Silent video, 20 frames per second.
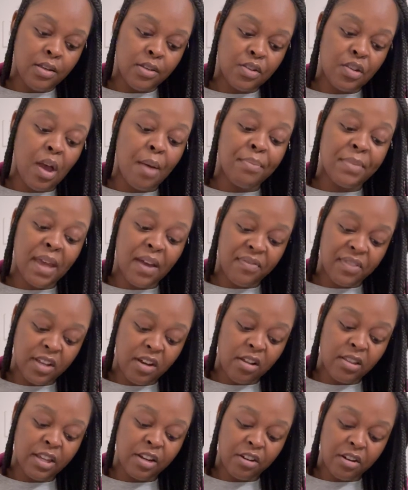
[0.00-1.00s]
So I'm definitely
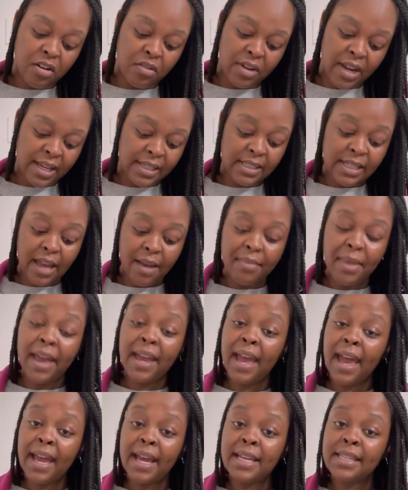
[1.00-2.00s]
gonna let her know next time,
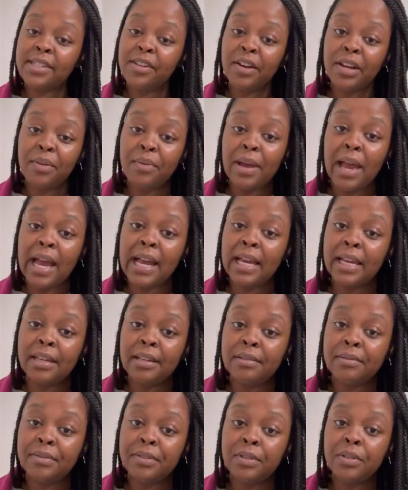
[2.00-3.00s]
like, hey, is there any way I
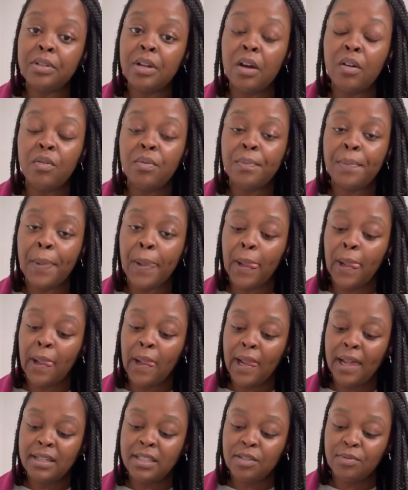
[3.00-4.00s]
can, you know,
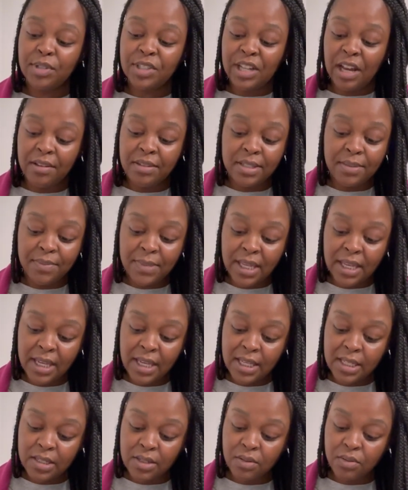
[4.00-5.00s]
switch out some
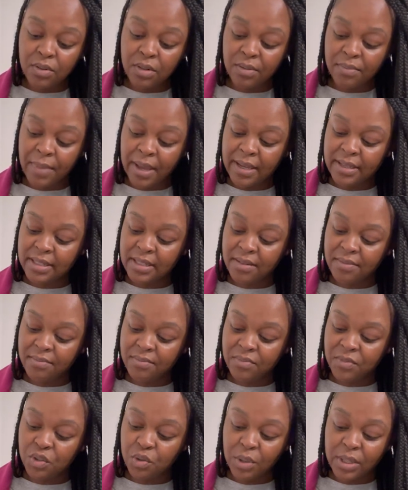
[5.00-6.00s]
things or make
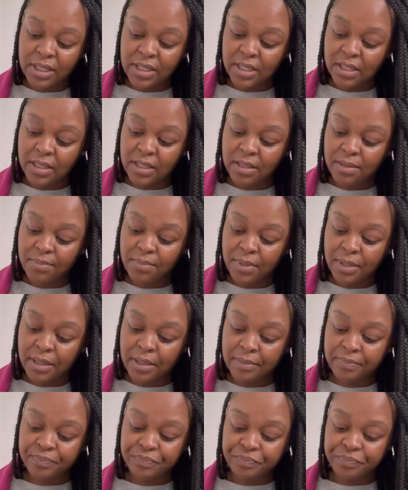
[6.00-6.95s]
some choices, but